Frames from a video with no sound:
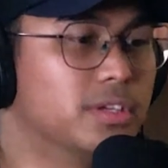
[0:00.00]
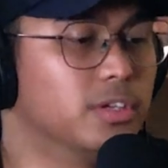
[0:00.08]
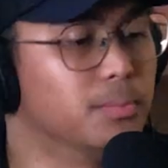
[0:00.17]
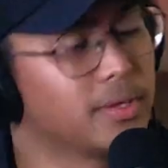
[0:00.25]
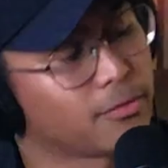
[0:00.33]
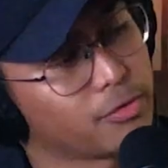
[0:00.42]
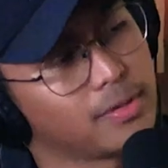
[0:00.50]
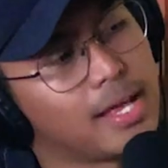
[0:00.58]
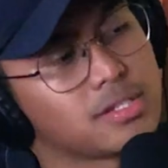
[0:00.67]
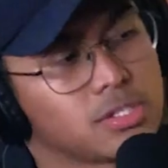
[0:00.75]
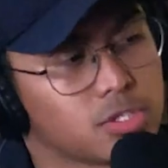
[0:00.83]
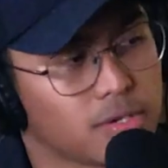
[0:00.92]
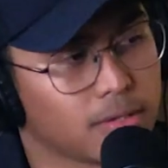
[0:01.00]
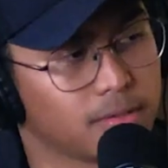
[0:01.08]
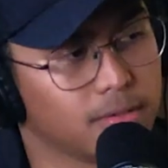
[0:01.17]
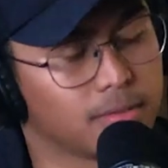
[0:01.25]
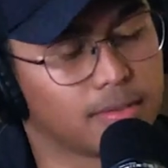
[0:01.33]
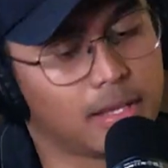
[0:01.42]
you being a freelance
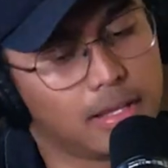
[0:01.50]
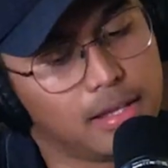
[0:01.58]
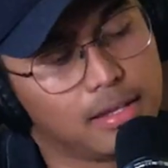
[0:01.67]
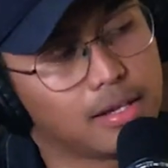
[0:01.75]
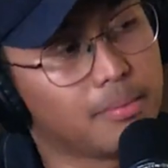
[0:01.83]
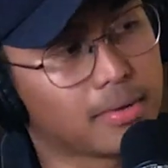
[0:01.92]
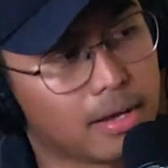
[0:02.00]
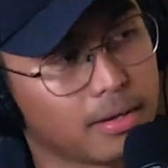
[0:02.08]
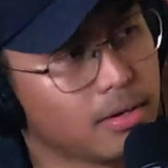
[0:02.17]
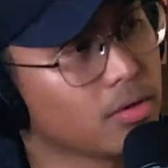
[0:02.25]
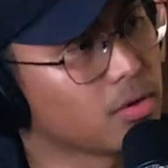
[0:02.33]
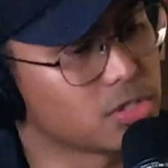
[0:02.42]
instructor and coming out here, or